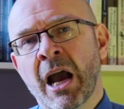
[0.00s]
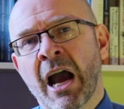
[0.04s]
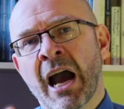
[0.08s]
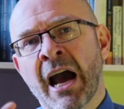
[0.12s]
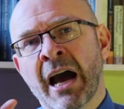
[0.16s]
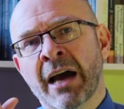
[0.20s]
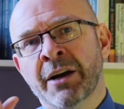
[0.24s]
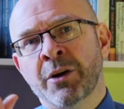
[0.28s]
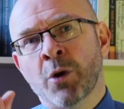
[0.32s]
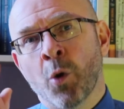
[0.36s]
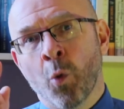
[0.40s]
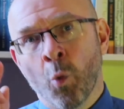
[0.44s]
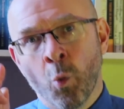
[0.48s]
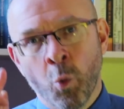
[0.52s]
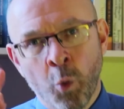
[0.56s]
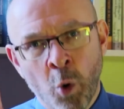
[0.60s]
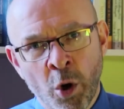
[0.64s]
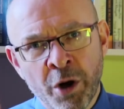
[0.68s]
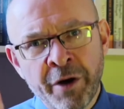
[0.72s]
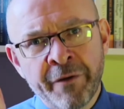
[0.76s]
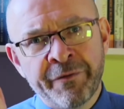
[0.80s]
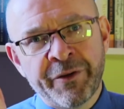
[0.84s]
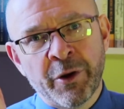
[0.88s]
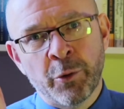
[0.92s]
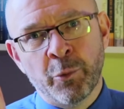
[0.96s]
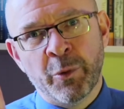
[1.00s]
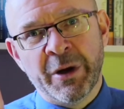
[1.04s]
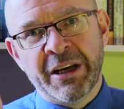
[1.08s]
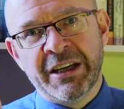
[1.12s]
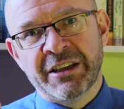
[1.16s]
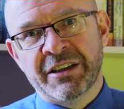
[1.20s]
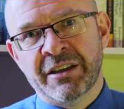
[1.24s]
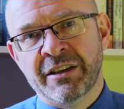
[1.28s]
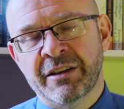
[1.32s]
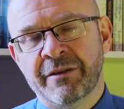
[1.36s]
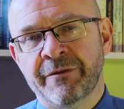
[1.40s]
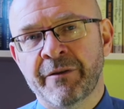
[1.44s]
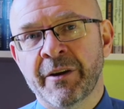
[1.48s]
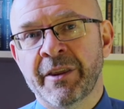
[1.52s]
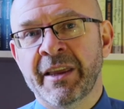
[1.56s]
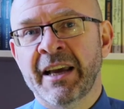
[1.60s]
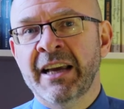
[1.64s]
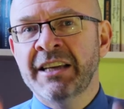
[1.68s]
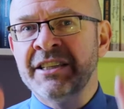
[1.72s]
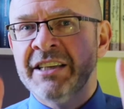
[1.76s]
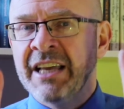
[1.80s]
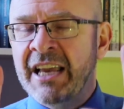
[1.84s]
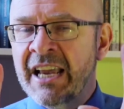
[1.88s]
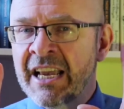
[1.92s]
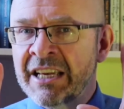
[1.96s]
And one of the reasons for
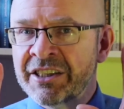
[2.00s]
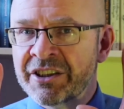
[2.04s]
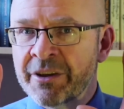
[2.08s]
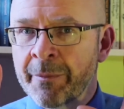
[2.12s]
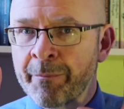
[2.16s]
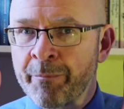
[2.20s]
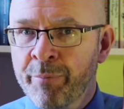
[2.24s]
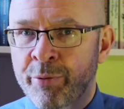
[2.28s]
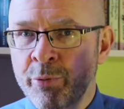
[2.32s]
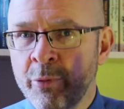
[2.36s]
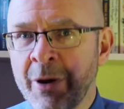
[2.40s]
this is the